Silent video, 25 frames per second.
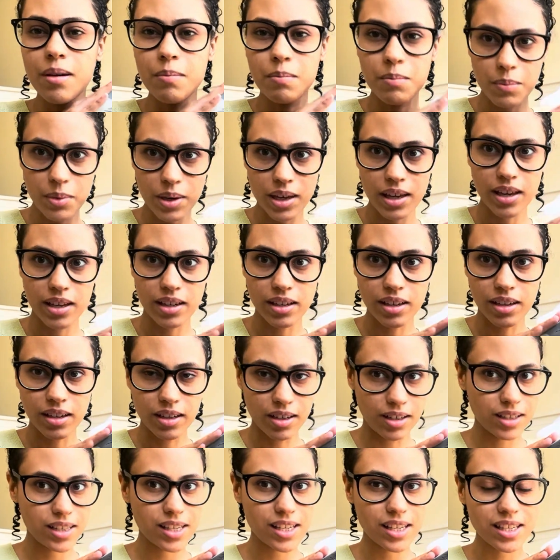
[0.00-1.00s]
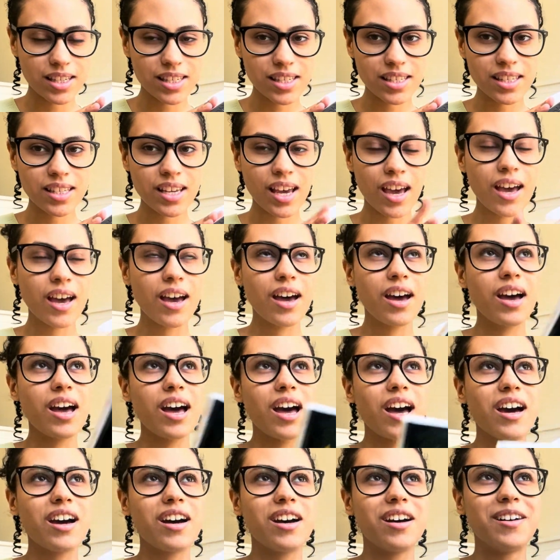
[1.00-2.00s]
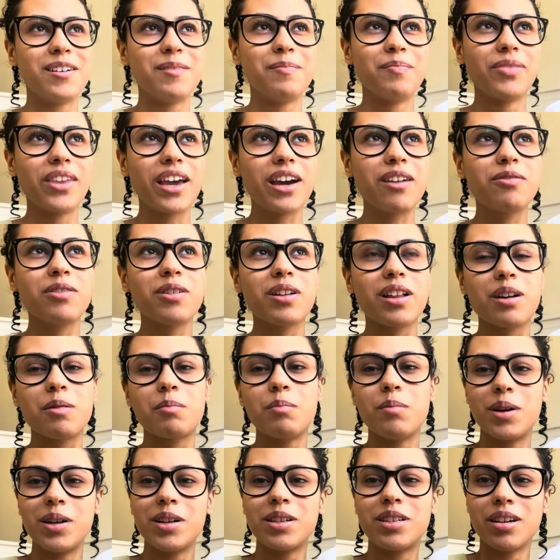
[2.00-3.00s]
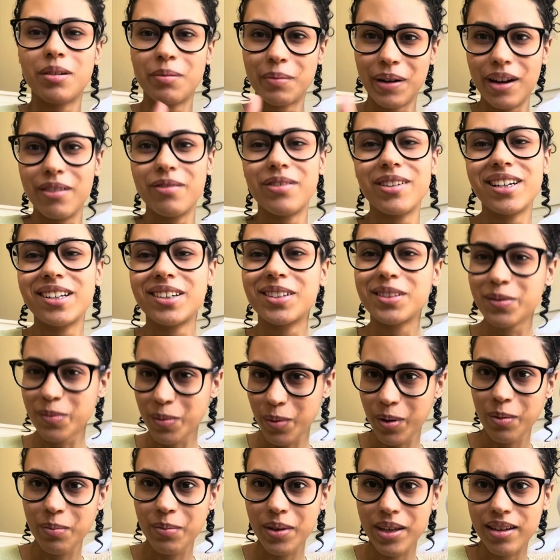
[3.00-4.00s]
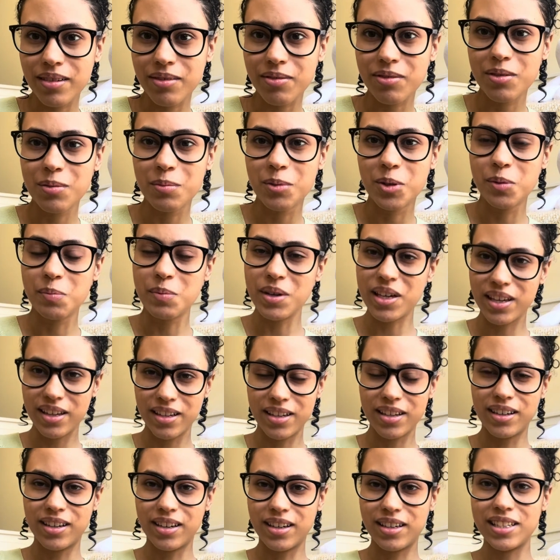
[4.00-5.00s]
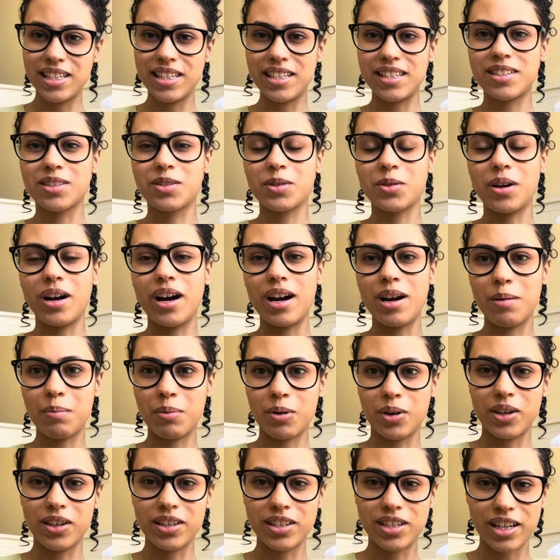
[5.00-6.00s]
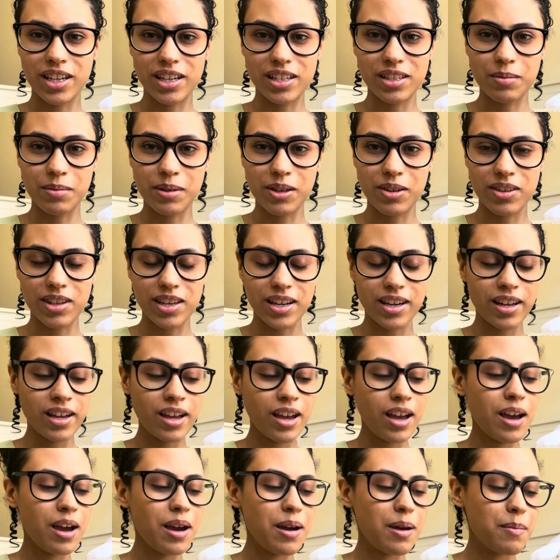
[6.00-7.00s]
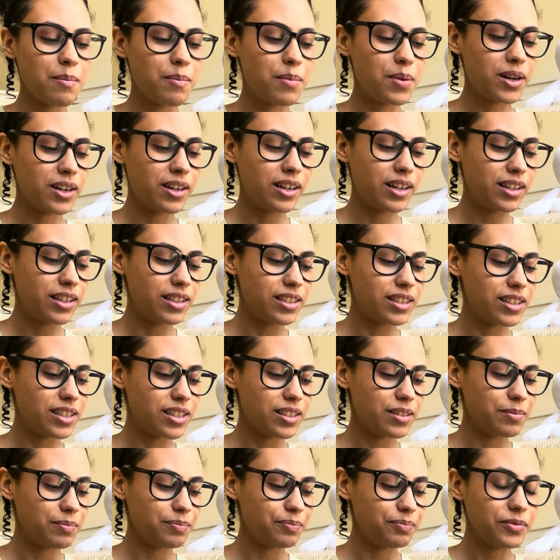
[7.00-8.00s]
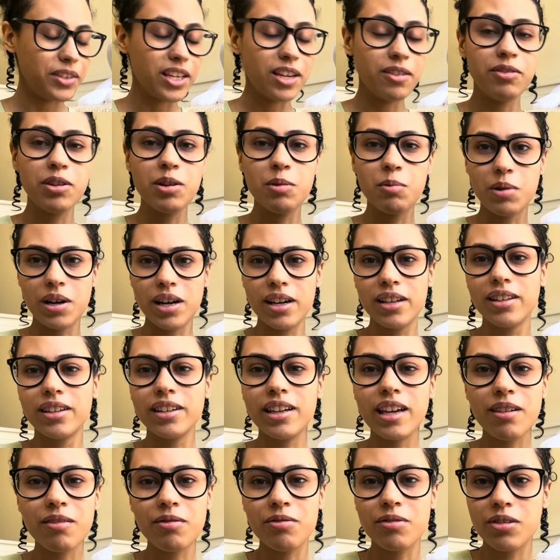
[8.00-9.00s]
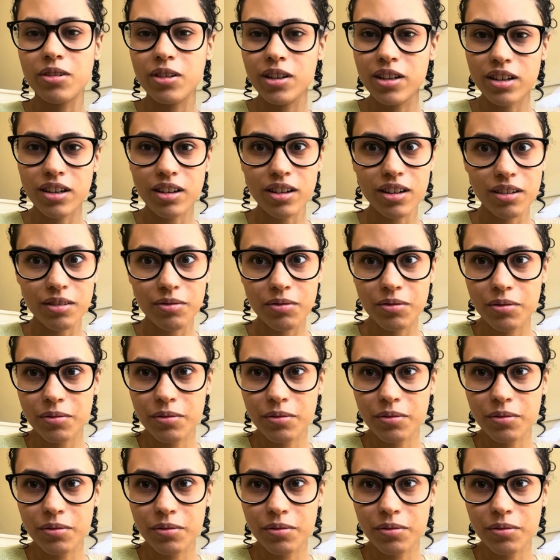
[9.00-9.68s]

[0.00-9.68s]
beginner artists. I feel like most of my videos will be for more beginner artists, so I apologize about that. But if you were looking for an art